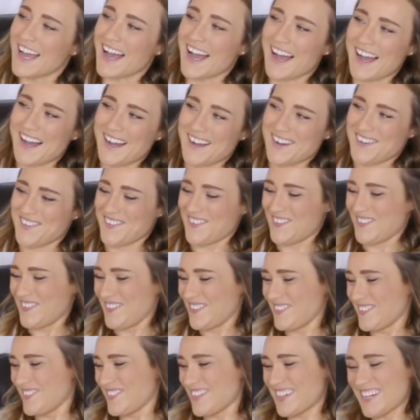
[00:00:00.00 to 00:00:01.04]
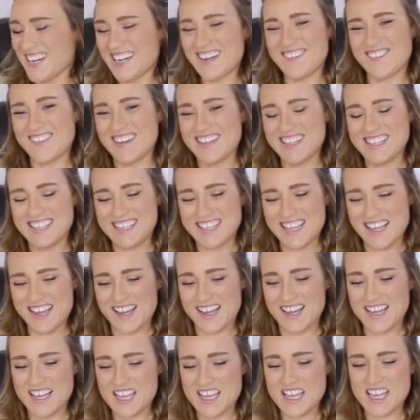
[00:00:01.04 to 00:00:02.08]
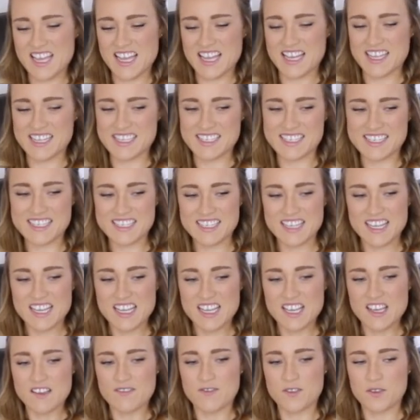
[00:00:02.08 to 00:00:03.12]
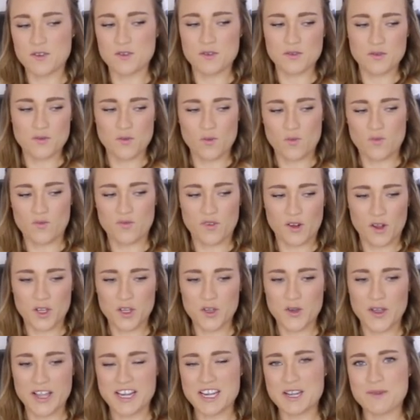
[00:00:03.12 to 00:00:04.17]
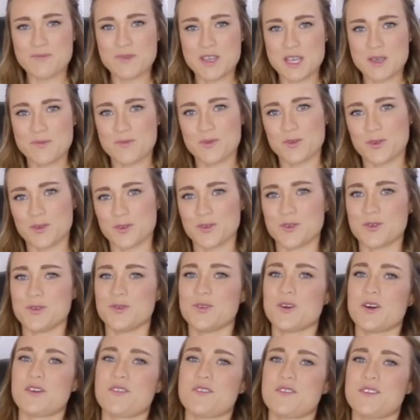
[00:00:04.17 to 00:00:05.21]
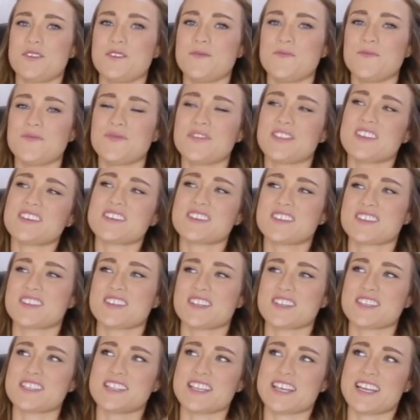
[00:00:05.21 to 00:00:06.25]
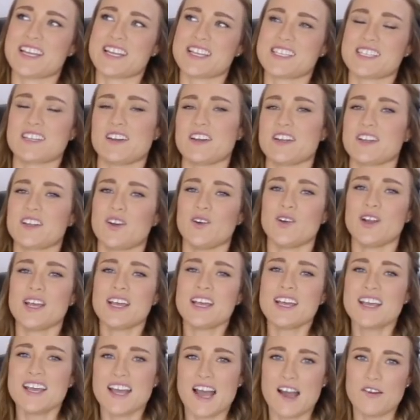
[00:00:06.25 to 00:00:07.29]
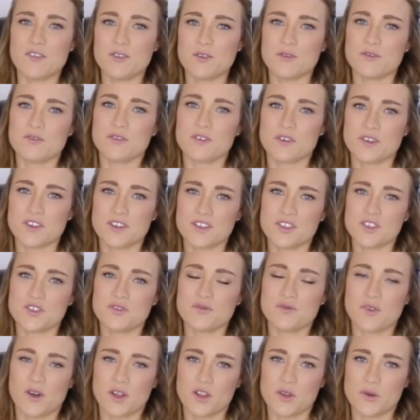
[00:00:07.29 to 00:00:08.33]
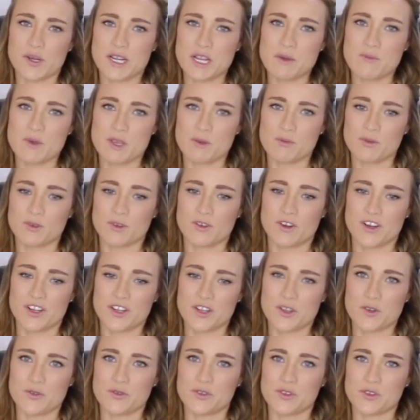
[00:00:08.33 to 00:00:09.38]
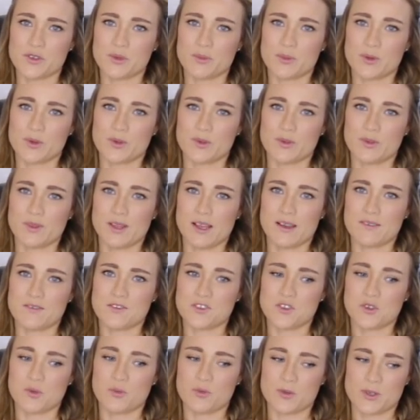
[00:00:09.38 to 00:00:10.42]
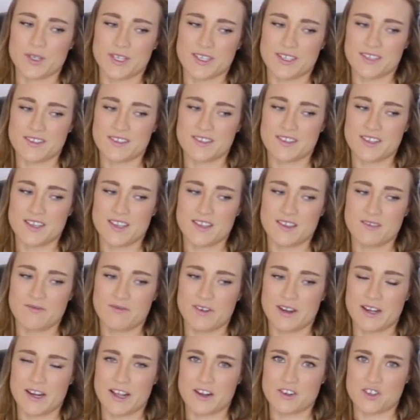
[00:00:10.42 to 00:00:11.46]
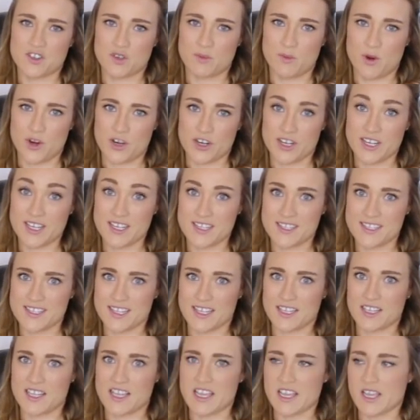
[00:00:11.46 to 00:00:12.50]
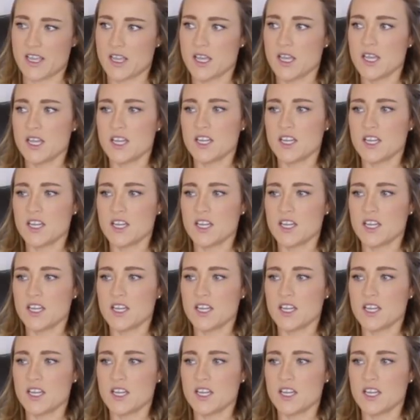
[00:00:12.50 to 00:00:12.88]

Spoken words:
But anyways, yeah. And if you follow any people who are, this is just like a side note, do you follow any people on YouTube who love to predict the financial markets and like